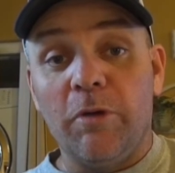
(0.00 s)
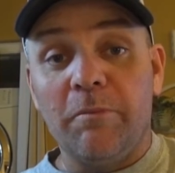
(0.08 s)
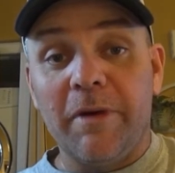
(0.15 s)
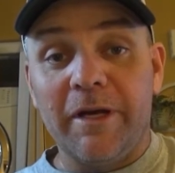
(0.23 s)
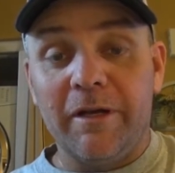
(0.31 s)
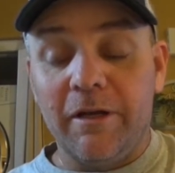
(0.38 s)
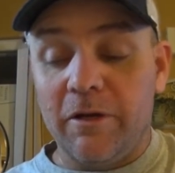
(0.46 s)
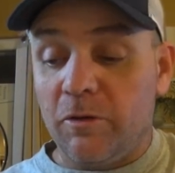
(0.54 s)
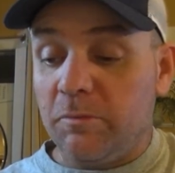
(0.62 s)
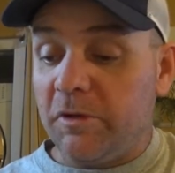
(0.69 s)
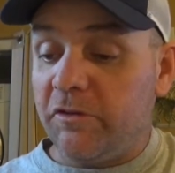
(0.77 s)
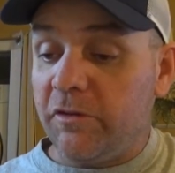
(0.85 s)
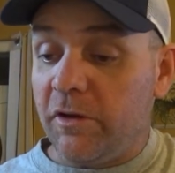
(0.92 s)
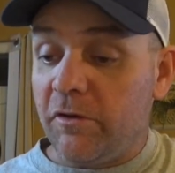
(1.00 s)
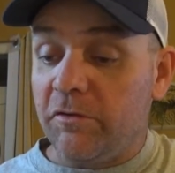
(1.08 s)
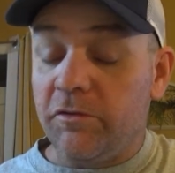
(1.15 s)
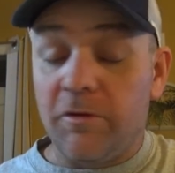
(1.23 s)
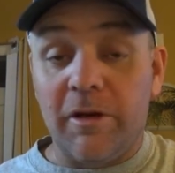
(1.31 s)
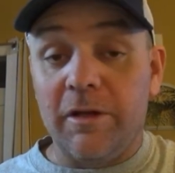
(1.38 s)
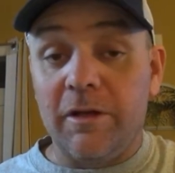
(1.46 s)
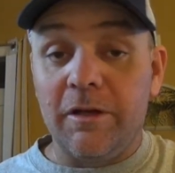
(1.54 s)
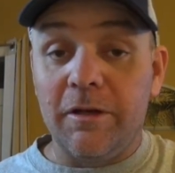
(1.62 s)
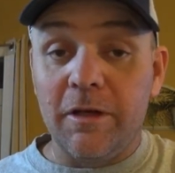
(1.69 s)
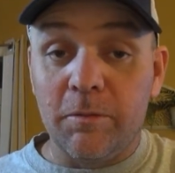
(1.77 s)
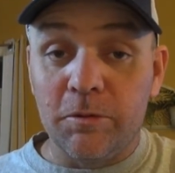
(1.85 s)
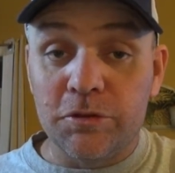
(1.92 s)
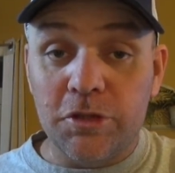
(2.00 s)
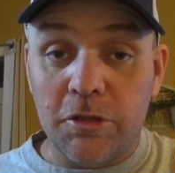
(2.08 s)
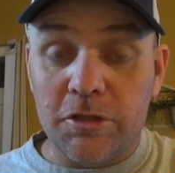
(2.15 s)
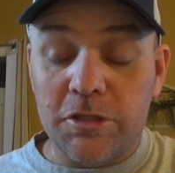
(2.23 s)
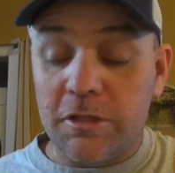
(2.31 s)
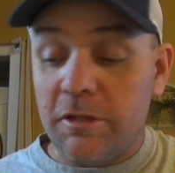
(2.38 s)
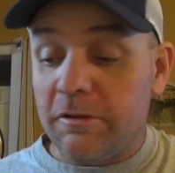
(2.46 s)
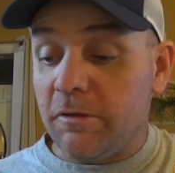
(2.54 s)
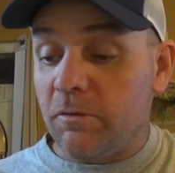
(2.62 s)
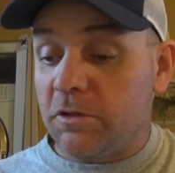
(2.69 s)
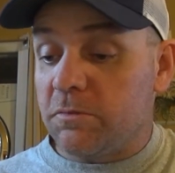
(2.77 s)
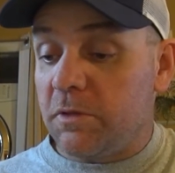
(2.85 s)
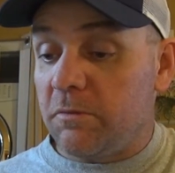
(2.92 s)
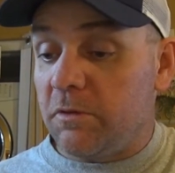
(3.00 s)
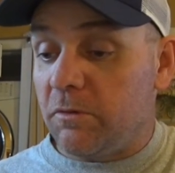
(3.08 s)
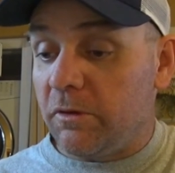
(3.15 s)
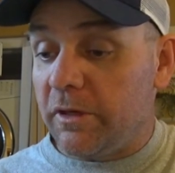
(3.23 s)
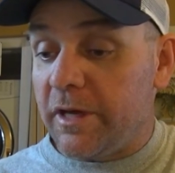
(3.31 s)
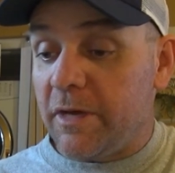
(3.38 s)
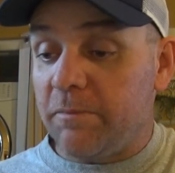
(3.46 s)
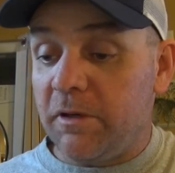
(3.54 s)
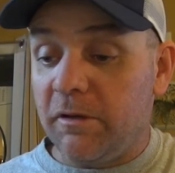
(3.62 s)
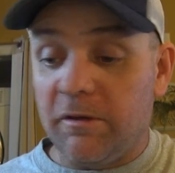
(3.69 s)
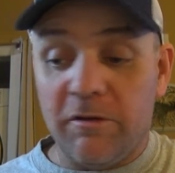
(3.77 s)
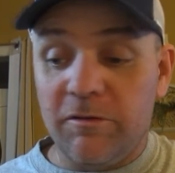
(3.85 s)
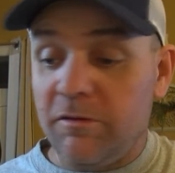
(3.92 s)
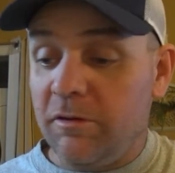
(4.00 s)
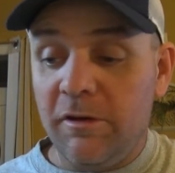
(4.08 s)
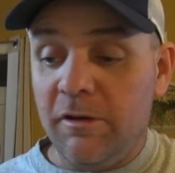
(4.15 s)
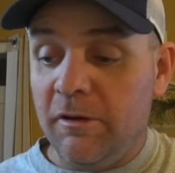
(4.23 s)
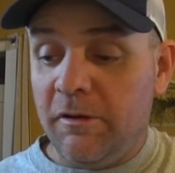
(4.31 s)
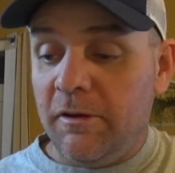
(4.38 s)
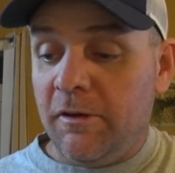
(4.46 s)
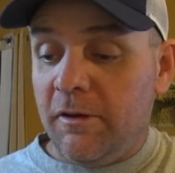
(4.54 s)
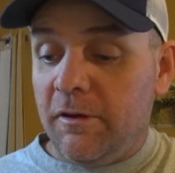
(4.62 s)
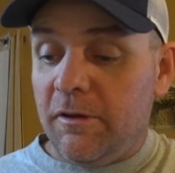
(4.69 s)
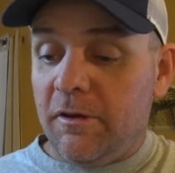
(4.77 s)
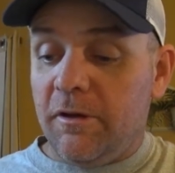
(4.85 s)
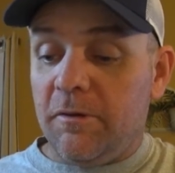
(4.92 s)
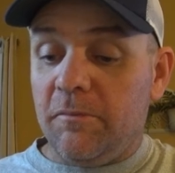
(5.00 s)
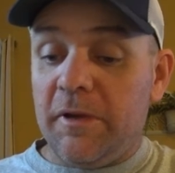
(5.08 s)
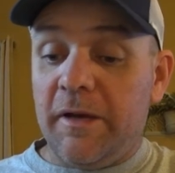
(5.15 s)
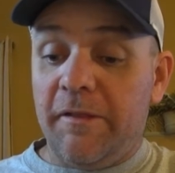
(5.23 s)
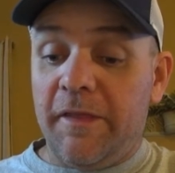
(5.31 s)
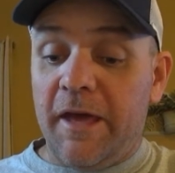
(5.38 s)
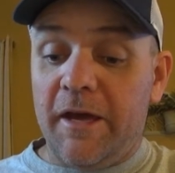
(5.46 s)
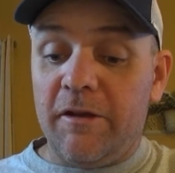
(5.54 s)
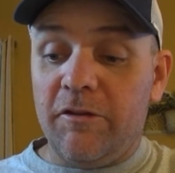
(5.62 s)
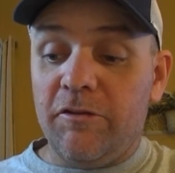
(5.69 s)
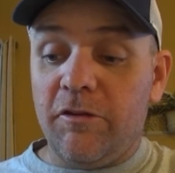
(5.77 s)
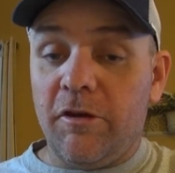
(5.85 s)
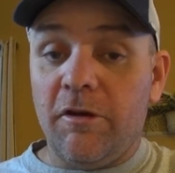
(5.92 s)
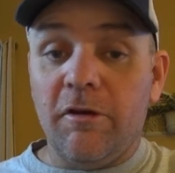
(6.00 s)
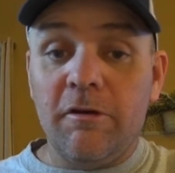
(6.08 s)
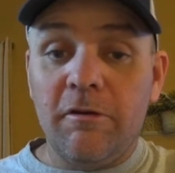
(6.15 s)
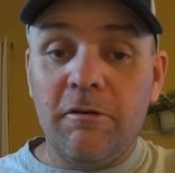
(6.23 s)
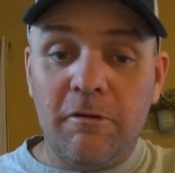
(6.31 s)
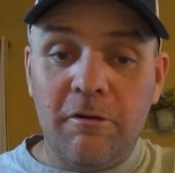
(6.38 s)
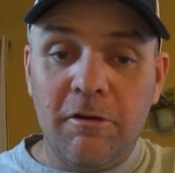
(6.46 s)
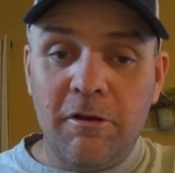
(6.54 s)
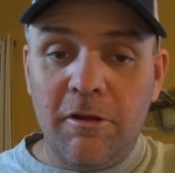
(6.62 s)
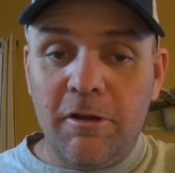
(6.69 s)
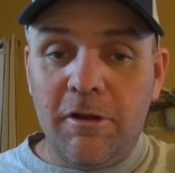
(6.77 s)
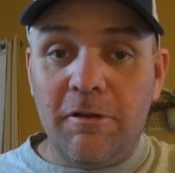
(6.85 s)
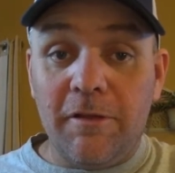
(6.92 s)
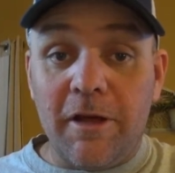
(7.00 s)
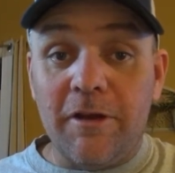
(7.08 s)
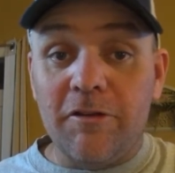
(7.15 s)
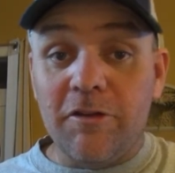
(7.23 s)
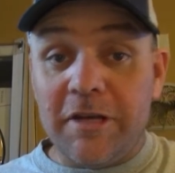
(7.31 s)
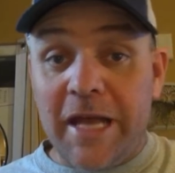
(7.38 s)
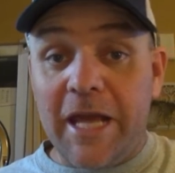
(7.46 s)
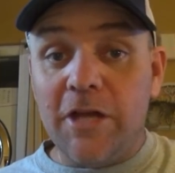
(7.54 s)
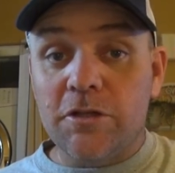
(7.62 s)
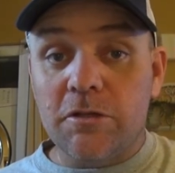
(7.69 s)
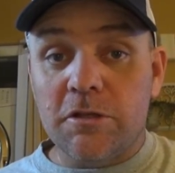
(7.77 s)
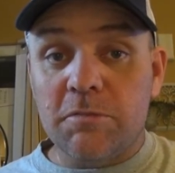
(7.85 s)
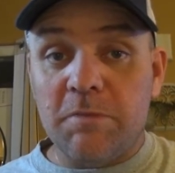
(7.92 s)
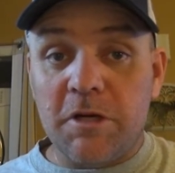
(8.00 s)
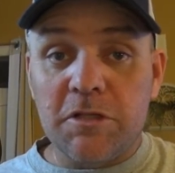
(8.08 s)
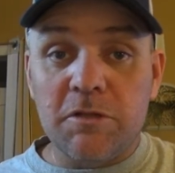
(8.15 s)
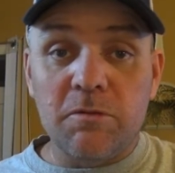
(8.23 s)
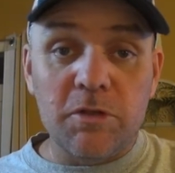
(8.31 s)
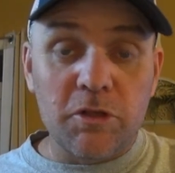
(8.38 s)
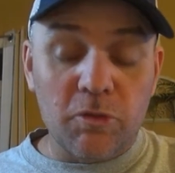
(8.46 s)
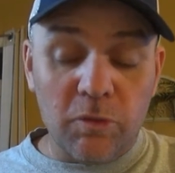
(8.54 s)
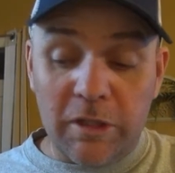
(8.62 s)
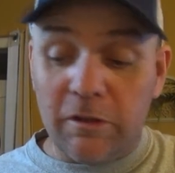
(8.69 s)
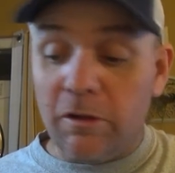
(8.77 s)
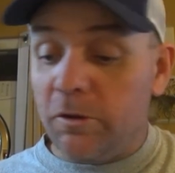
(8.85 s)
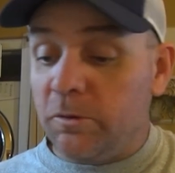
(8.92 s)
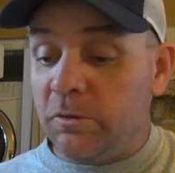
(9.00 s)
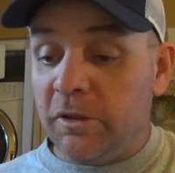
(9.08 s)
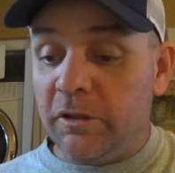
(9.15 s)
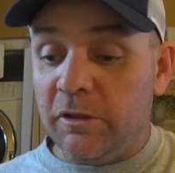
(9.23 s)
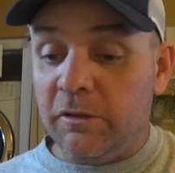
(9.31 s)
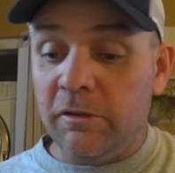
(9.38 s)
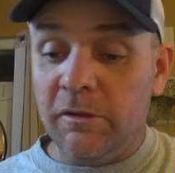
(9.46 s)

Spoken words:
up my gun or myself, so I didn't double charge anything, which made me really happy because that is a danger, especially when you're reloading and